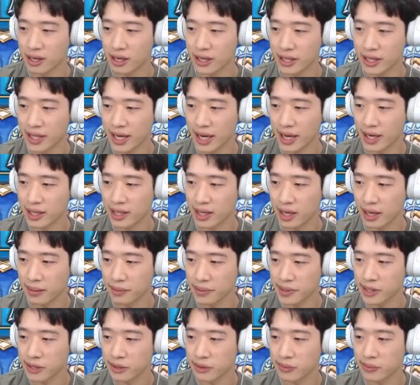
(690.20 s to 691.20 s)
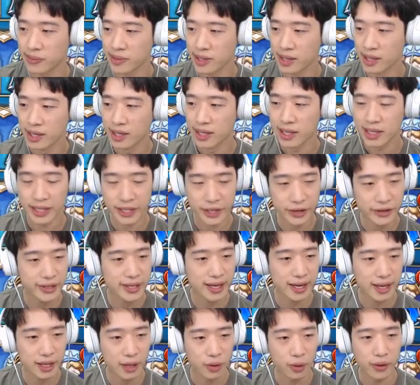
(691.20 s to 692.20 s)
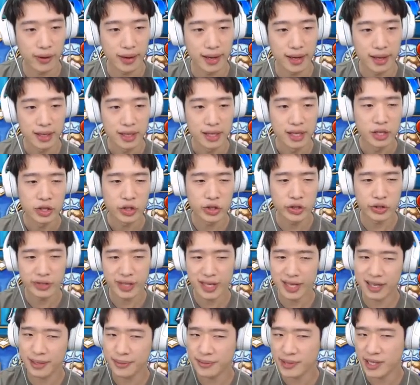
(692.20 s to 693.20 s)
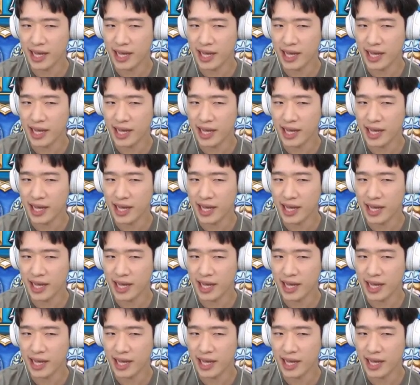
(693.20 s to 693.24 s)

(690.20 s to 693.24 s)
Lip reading: attack type. So throw that away. Do not even